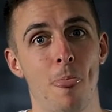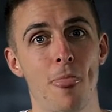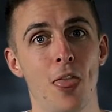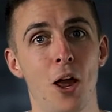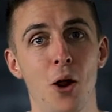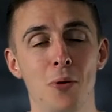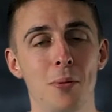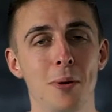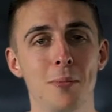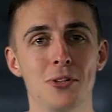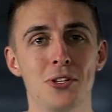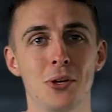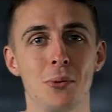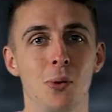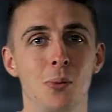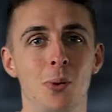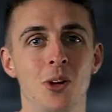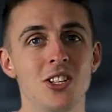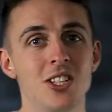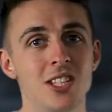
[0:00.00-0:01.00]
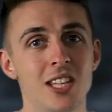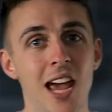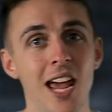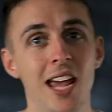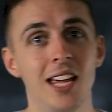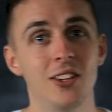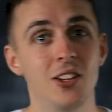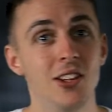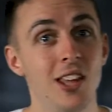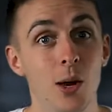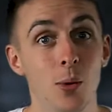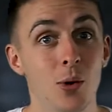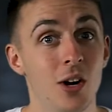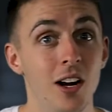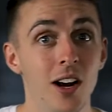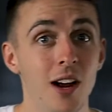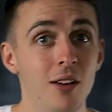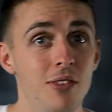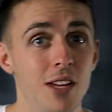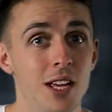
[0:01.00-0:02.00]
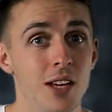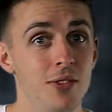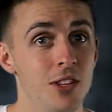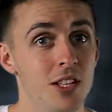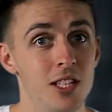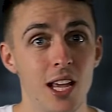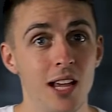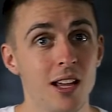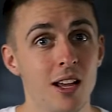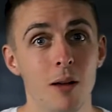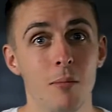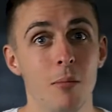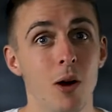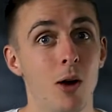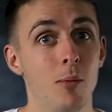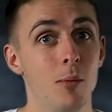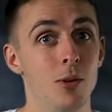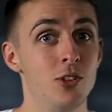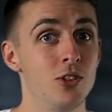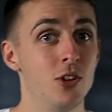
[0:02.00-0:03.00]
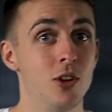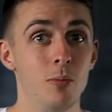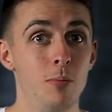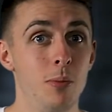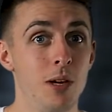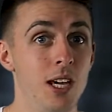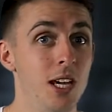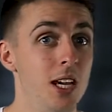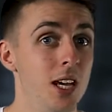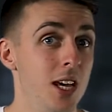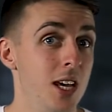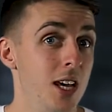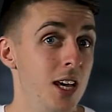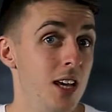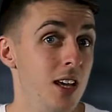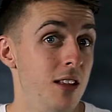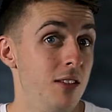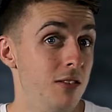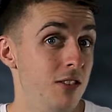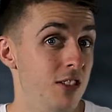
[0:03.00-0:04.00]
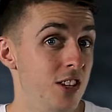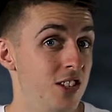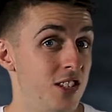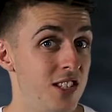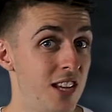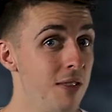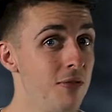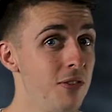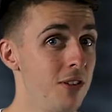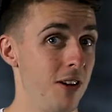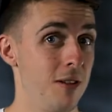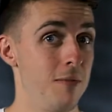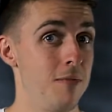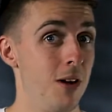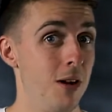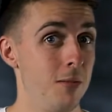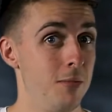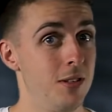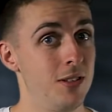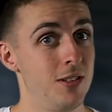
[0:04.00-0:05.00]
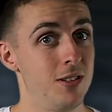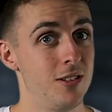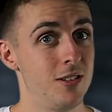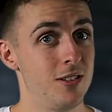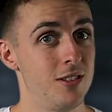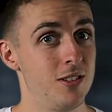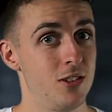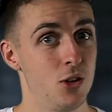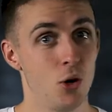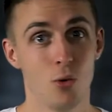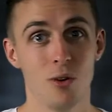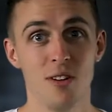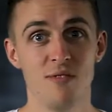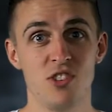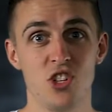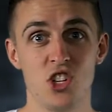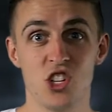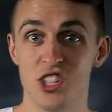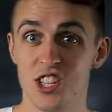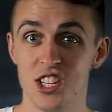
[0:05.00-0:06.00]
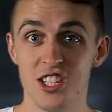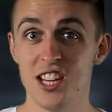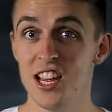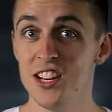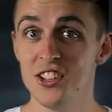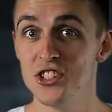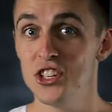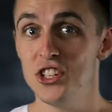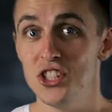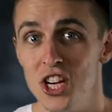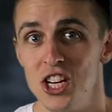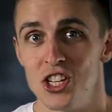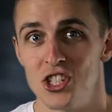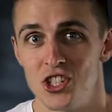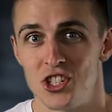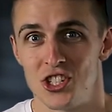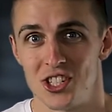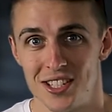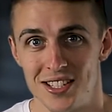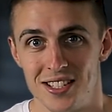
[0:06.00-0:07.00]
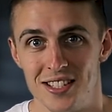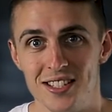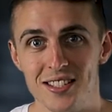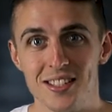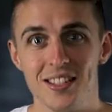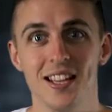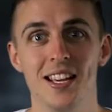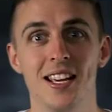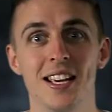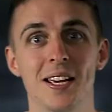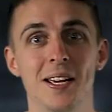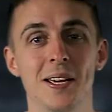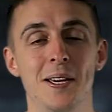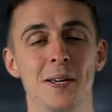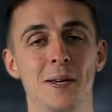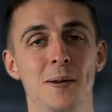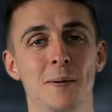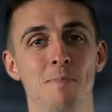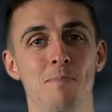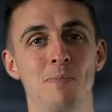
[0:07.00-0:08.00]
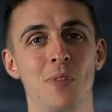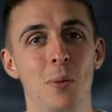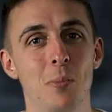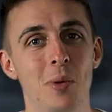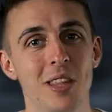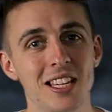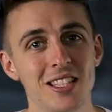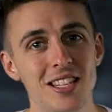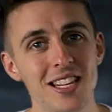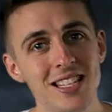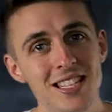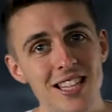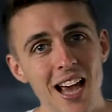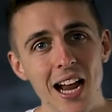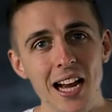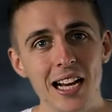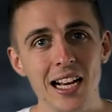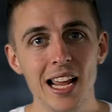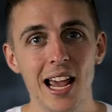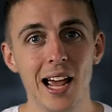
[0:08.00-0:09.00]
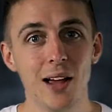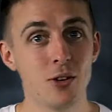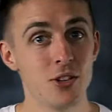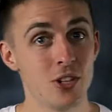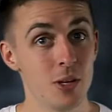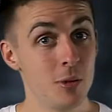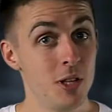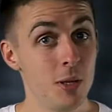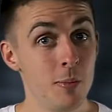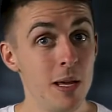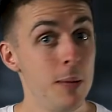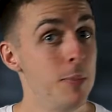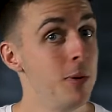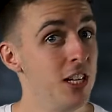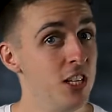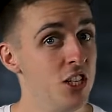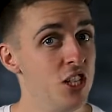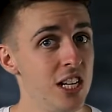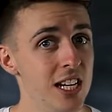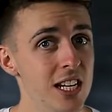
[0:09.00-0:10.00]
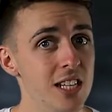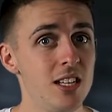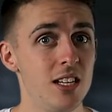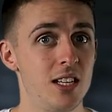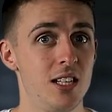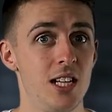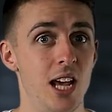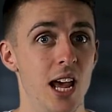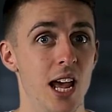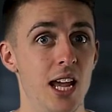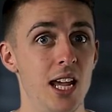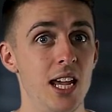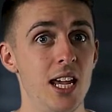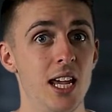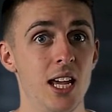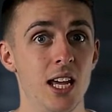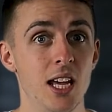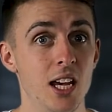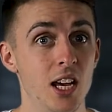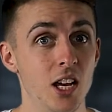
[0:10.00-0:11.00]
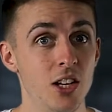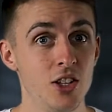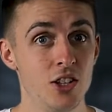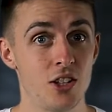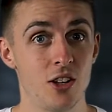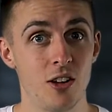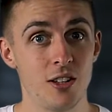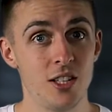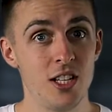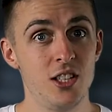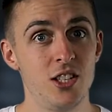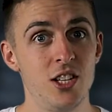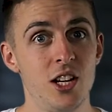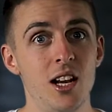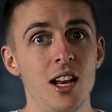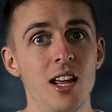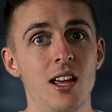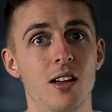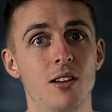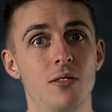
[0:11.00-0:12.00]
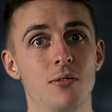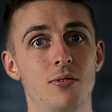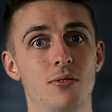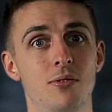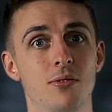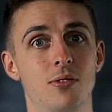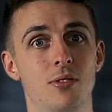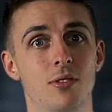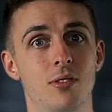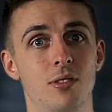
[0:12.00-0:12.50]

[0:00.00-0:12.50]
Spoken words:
I remember someone once saying that they would love it if the Ten Commandments could be the Seven Commandments, or even just the Ten Suggestions. But that's exactly how some of the people in Jesus' day had started to live.